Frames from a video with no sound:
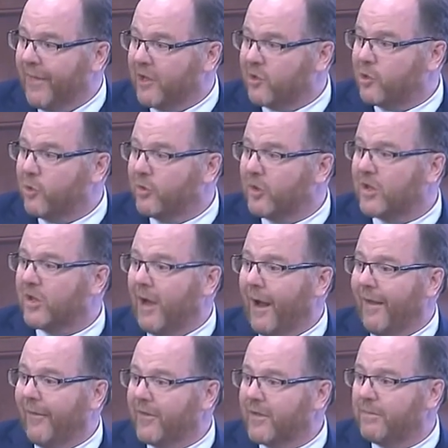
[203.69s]
There's good
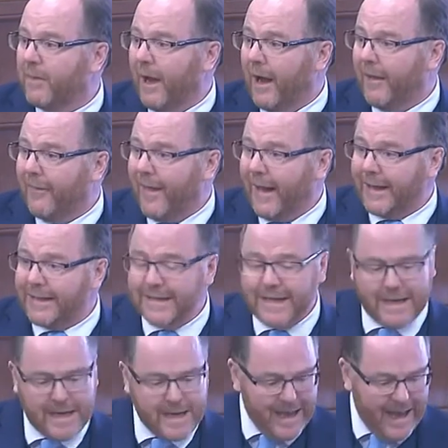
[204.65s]
science behind that,
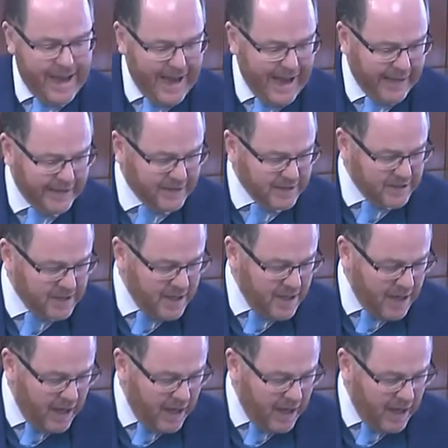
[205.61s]
and